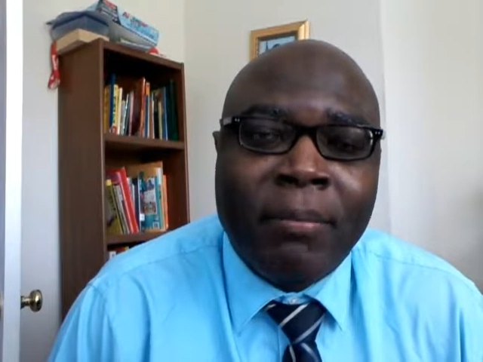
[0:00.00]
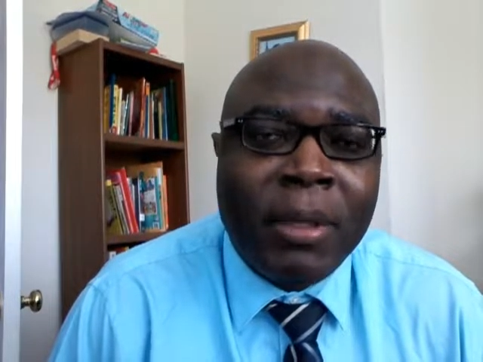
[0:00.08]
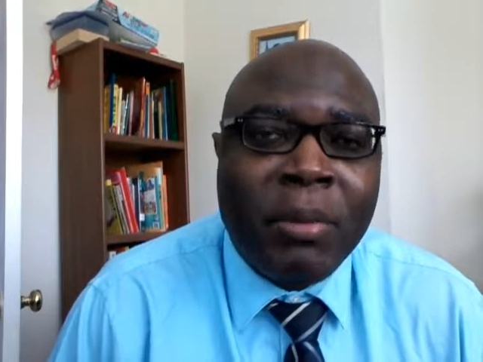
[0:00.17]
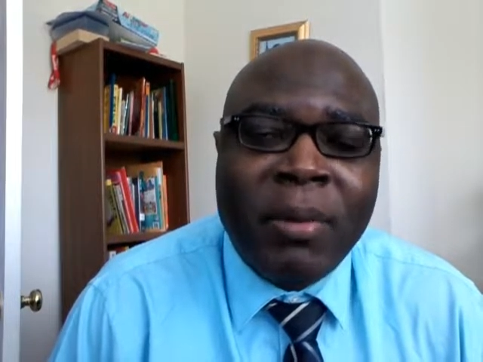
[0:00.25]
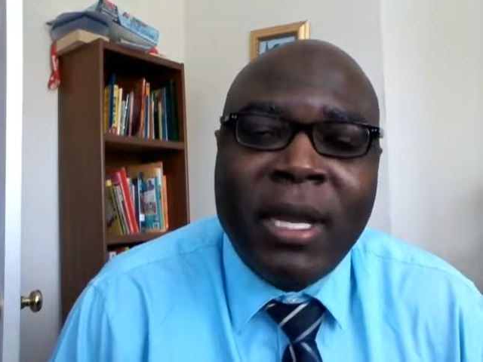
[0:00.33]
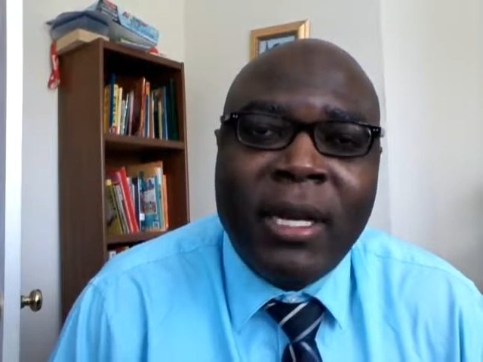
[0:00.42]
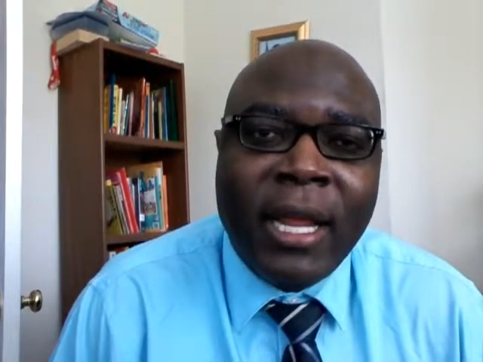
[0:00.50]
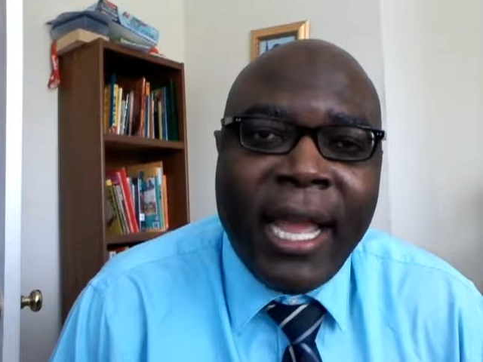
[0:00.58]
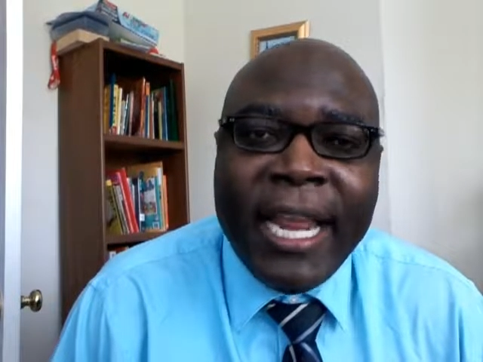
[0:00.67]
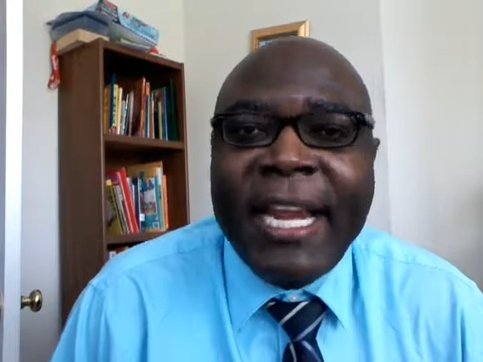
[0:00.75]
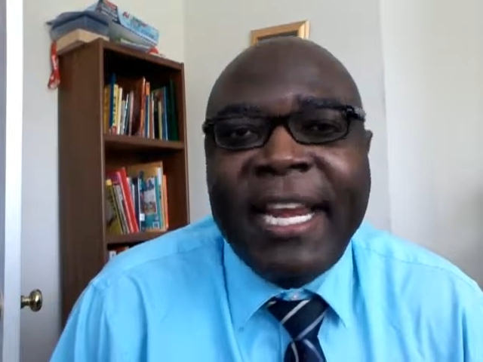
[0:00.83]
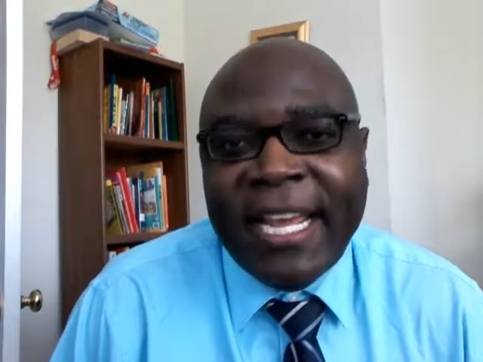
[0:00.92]
People been
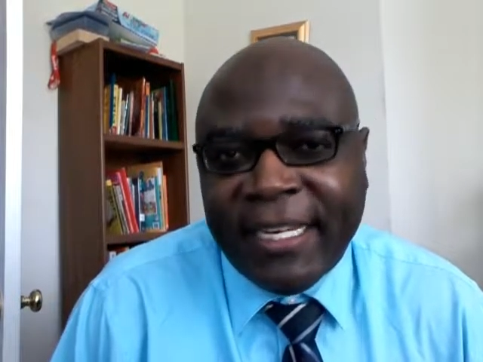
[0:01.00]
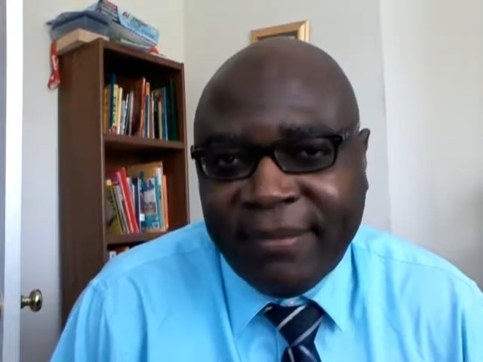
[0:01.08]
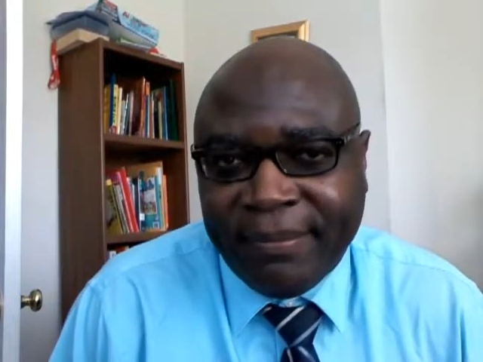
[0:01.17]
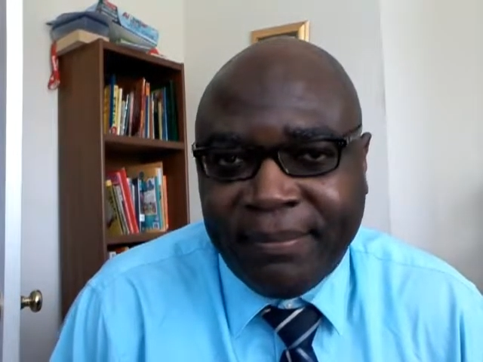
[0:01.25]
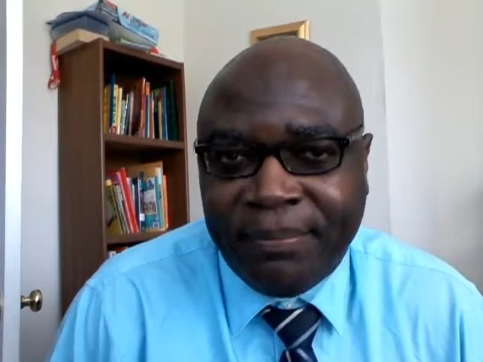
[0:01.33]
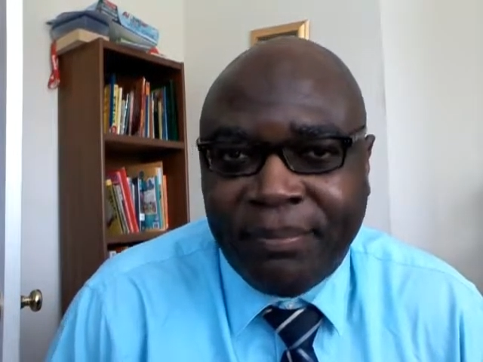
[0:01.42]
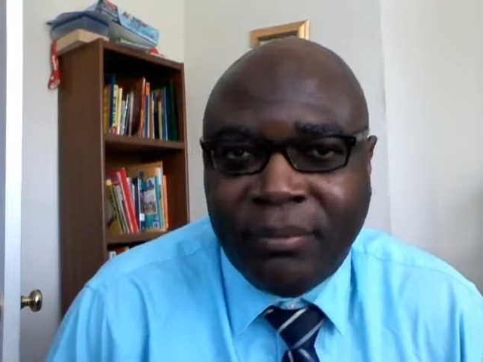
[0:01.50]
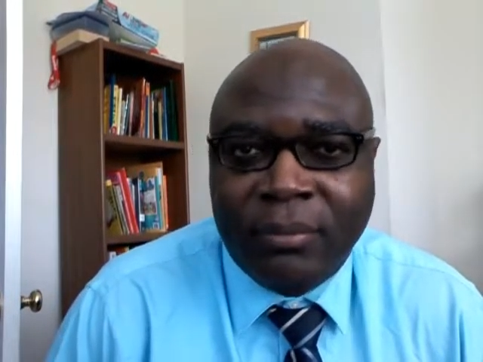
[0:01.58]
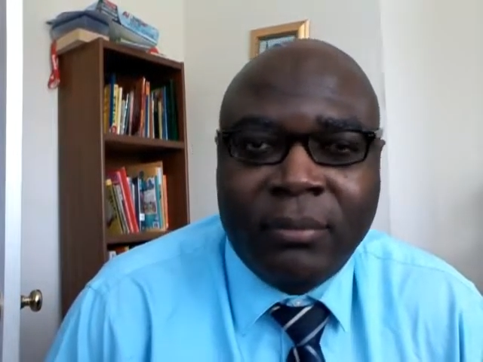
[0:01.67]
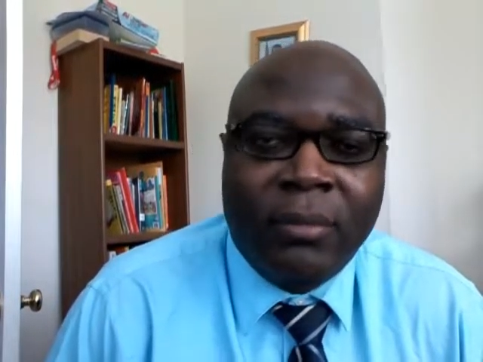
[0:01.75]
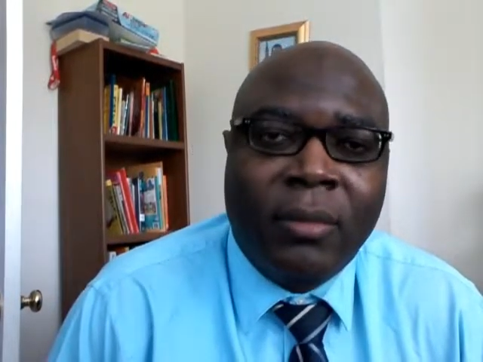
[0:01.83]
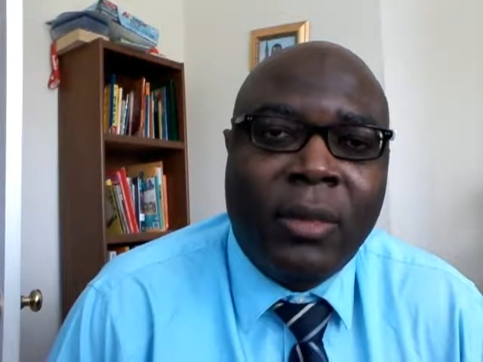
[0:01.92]
hating it.
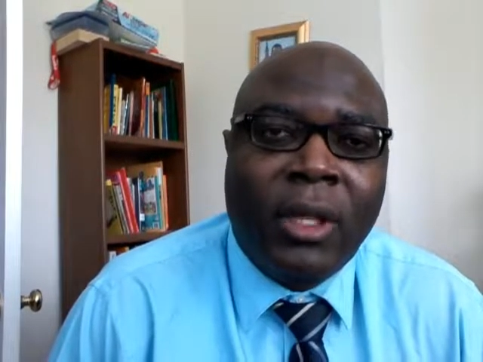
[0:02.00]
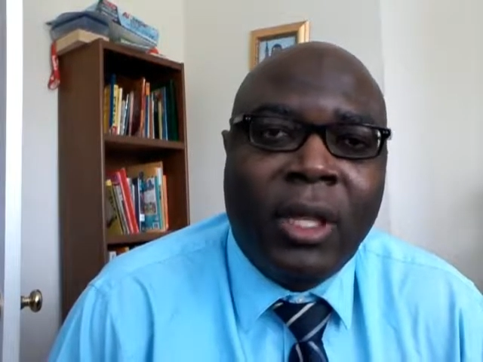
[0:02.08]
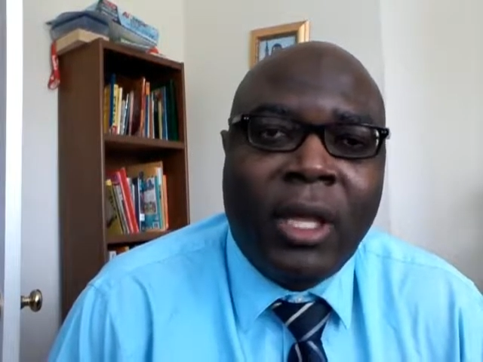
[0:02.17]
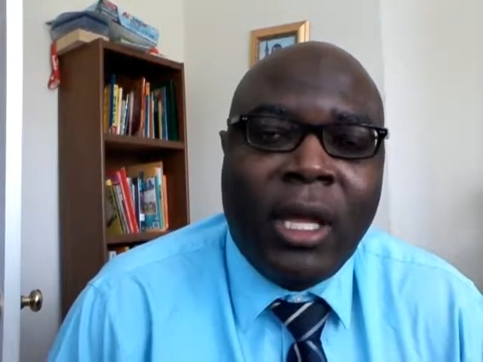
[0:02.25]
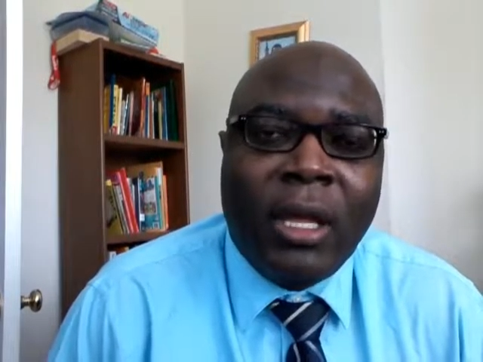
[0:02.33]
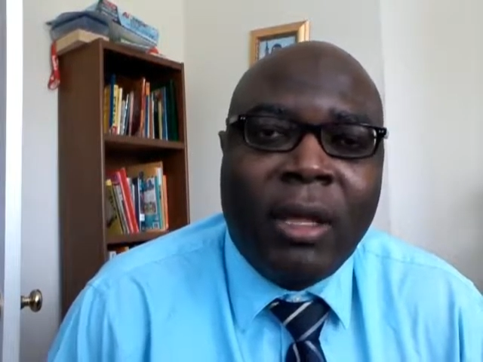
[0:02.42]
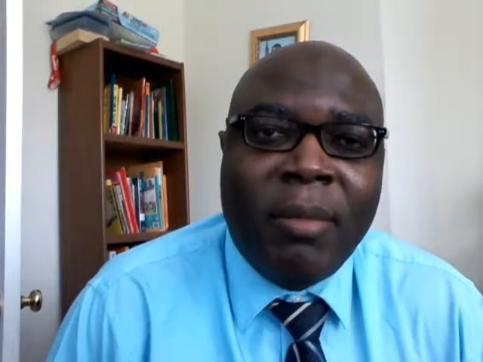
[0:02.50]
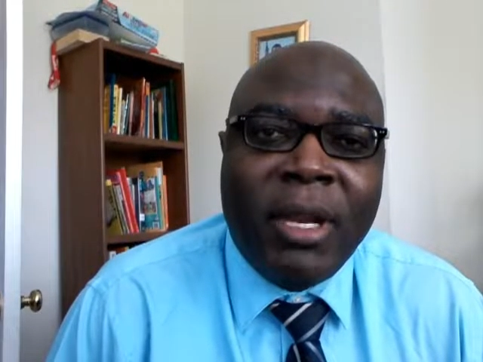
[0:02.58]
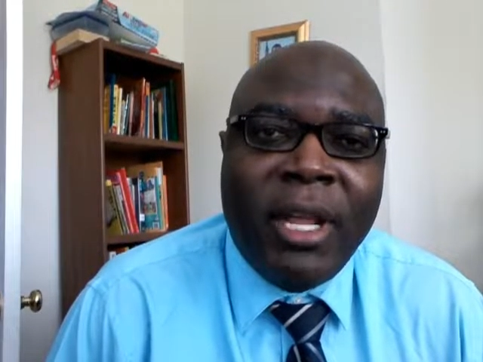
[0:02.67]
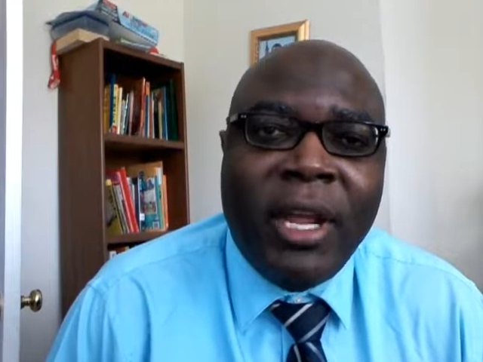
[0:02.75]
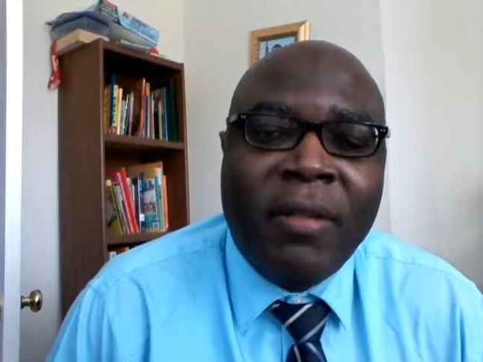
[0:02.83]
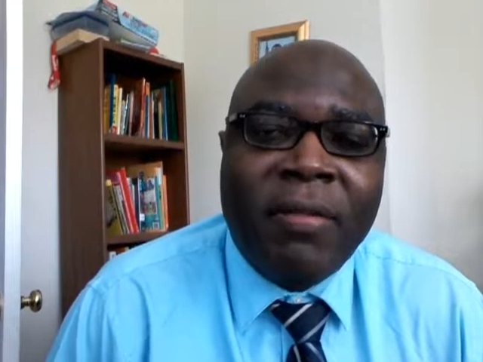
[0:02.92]
I've
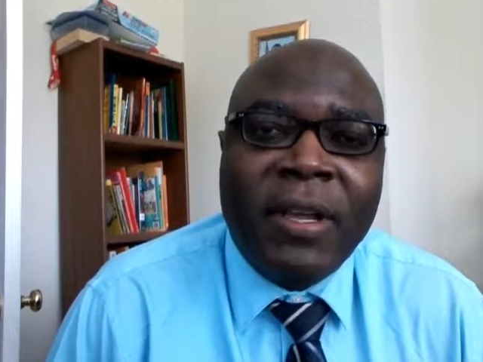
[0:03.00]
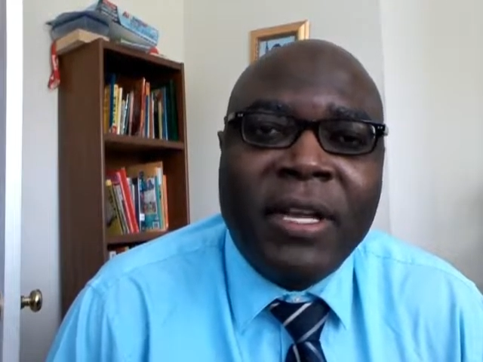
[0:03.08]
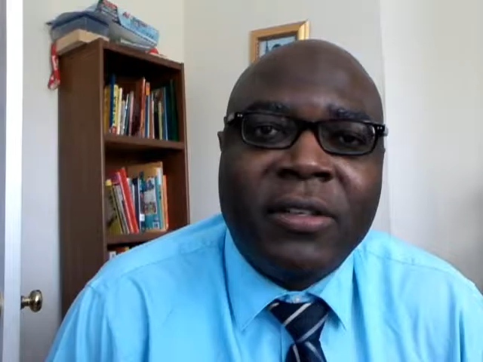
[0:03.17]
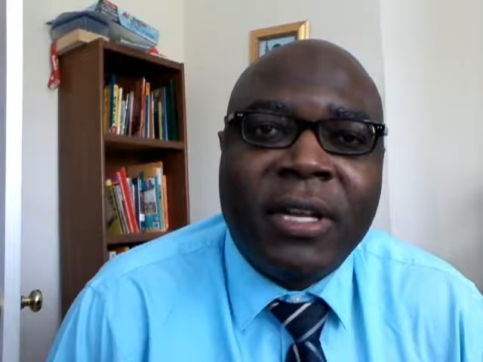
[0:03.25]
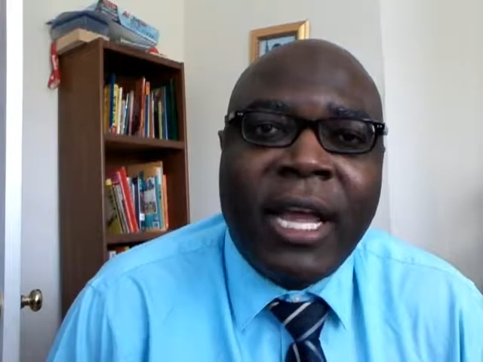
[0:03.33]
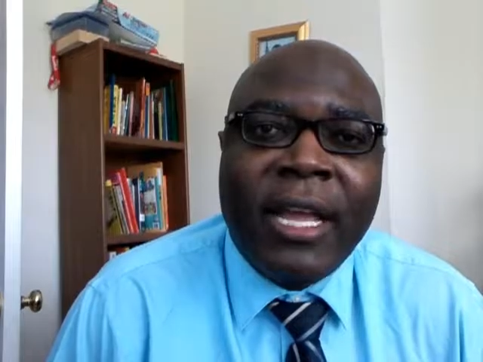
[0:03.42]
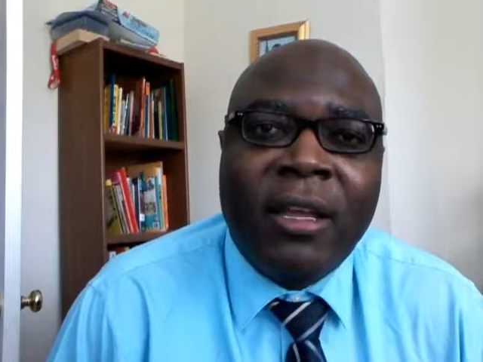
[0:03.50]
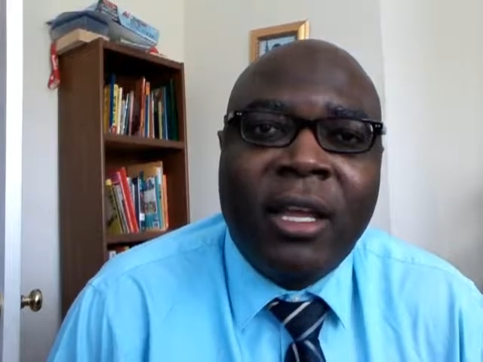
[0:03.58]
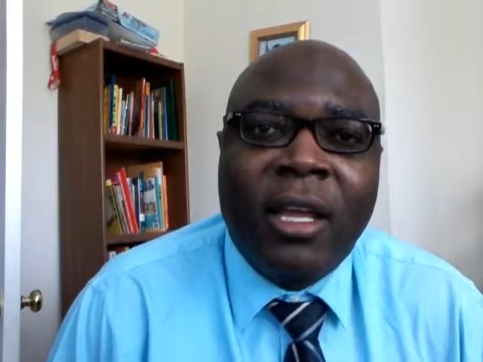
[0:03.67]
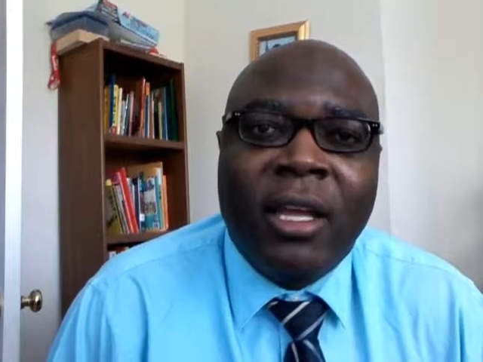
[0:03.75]
been hearing things like,